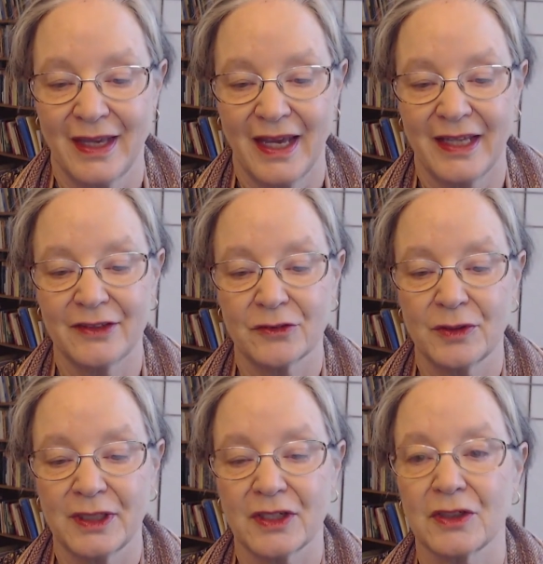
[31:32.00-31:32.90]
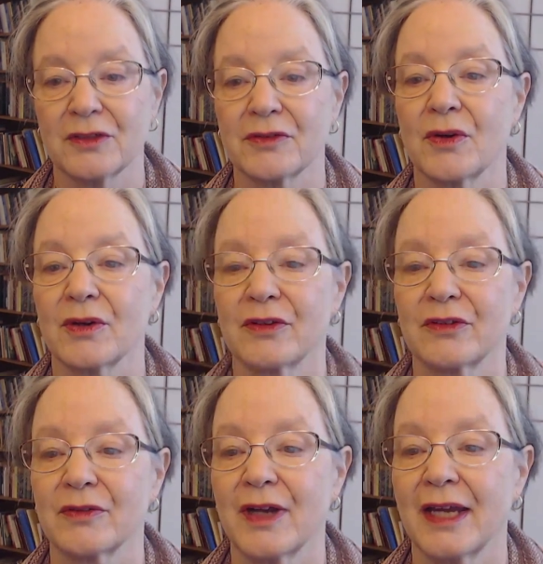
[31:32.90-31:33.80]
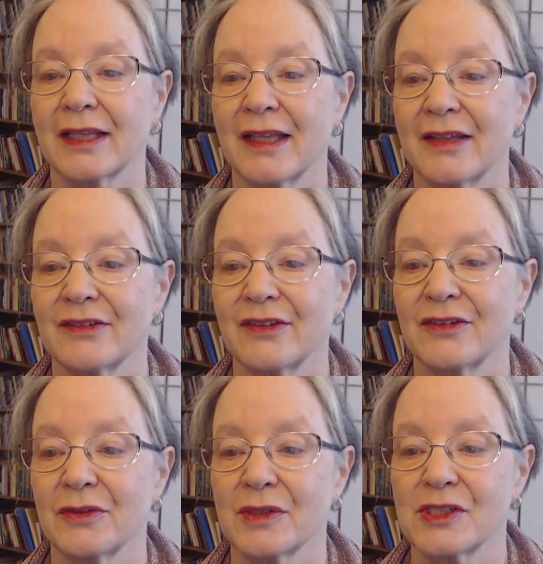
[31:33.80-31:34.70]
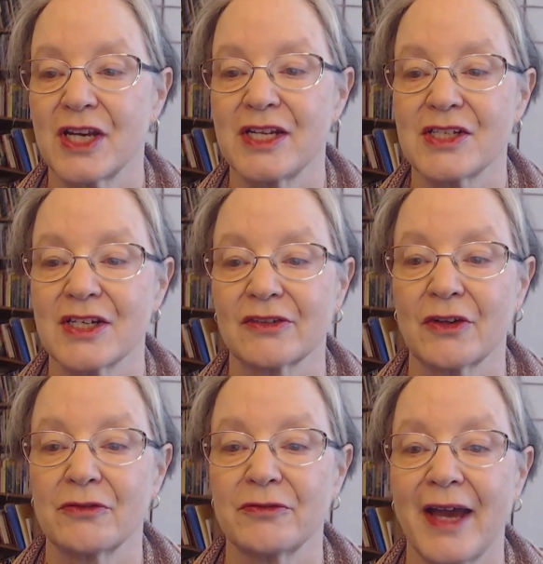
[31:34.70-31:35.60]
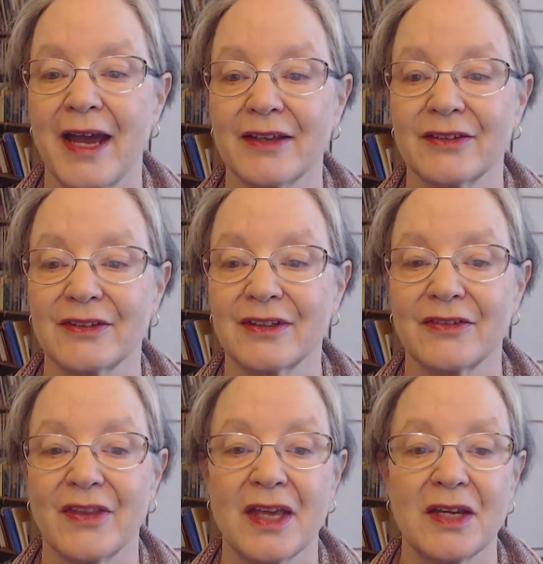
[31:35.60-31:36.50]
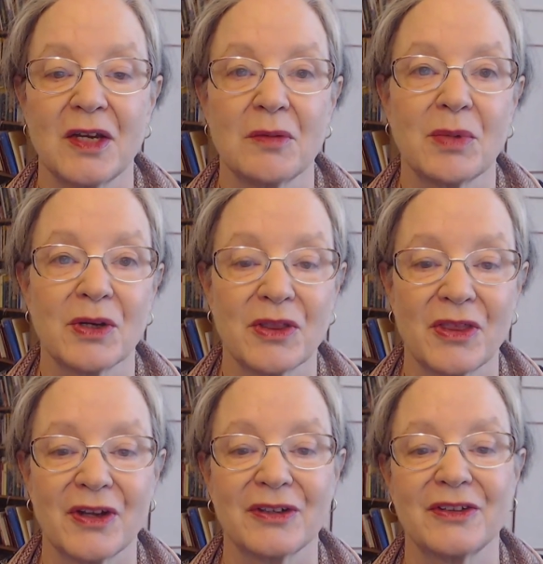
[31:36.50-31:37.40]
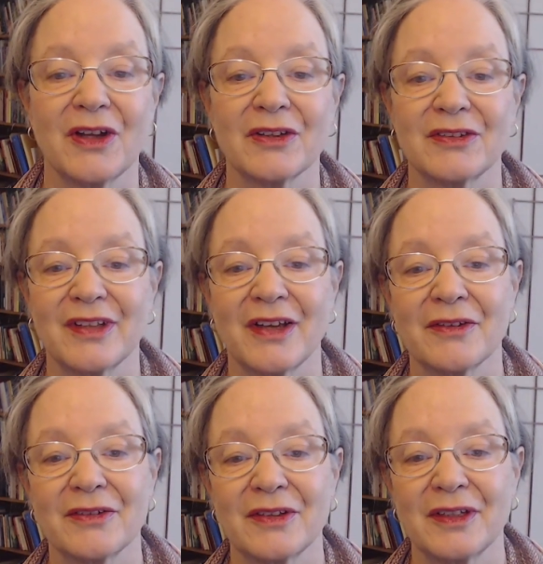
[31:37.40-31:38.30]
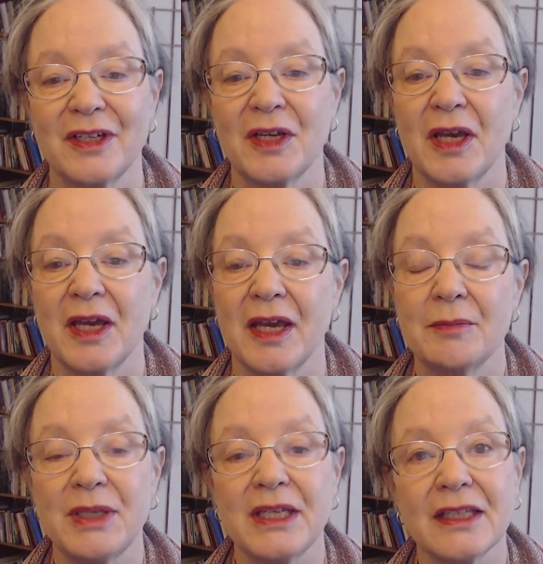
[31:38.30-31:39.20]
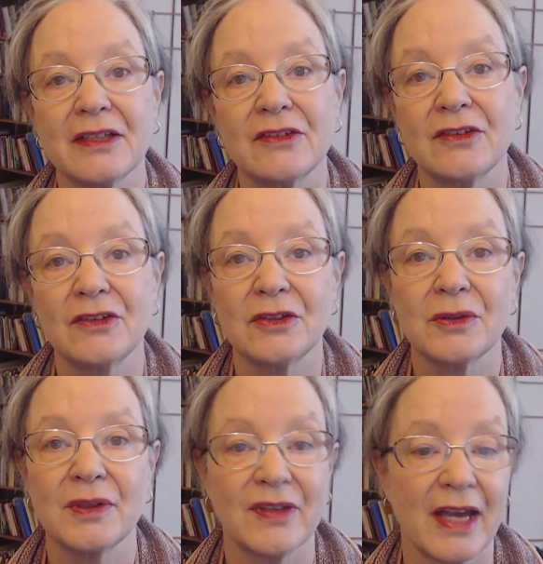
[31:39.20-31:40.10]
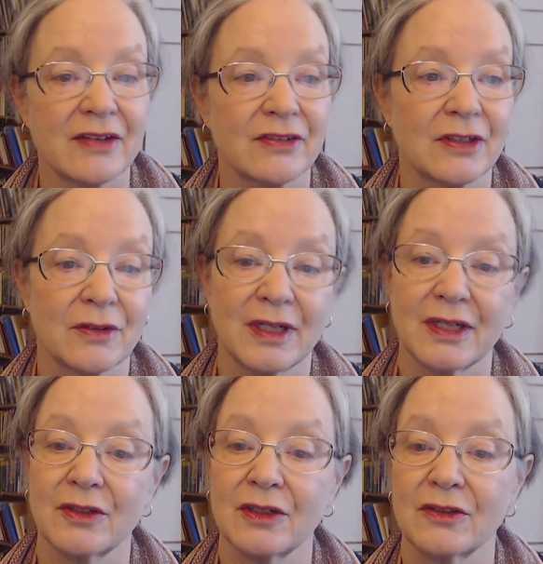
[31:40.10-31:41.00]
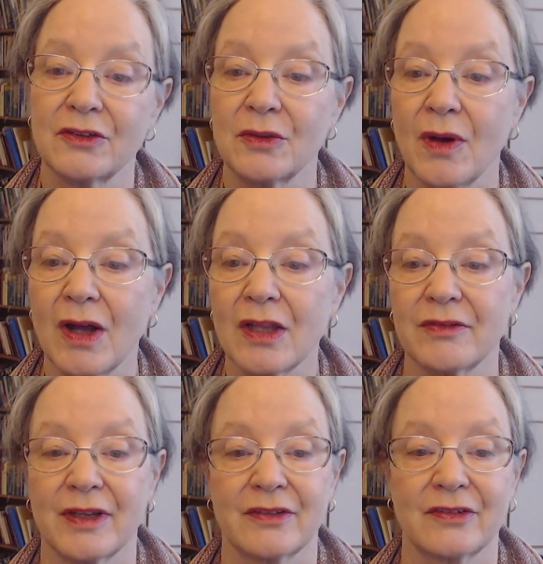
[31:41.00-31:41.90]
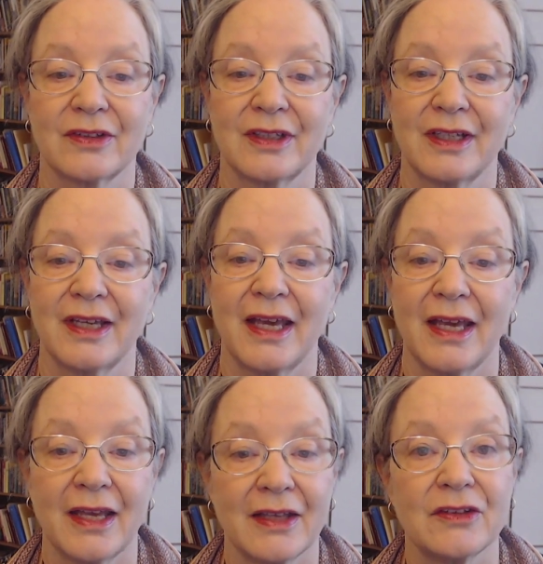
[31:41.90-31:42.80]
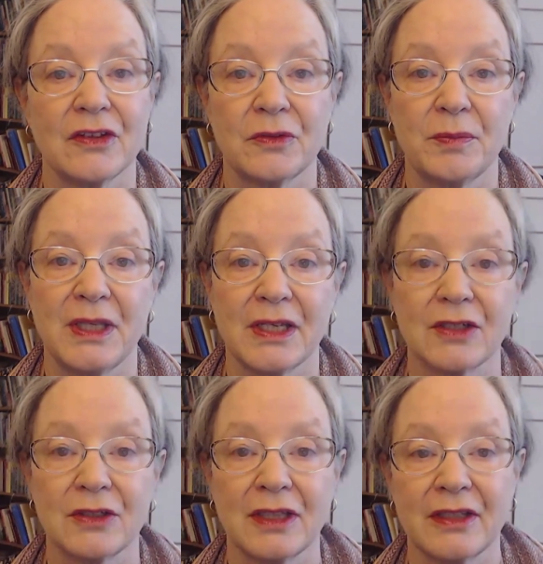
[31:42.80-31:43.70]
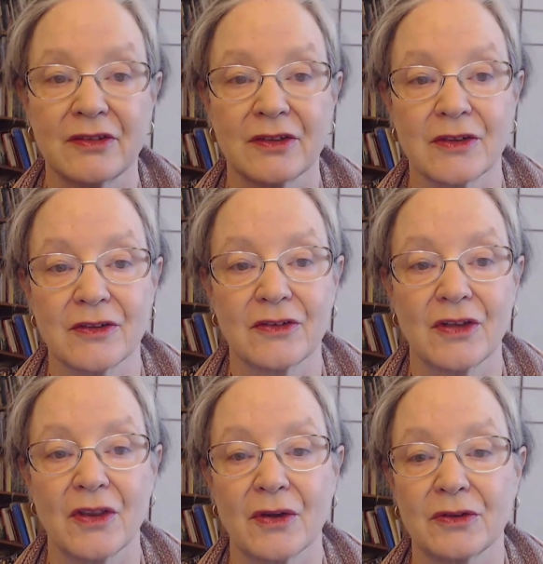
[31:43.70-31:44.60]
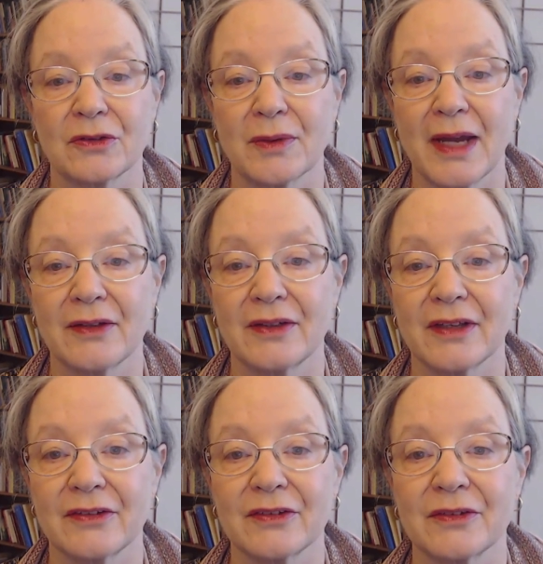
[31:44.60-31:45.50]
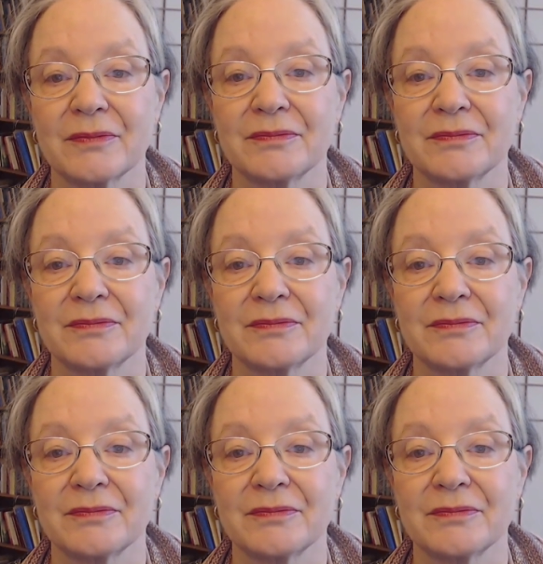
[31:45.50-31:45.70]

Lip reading: And it's critical, of course, for adolescents who are changing so fast as they birth their adult selves. And being listened to is actually critical to all of us, as is being good listeners to those around us.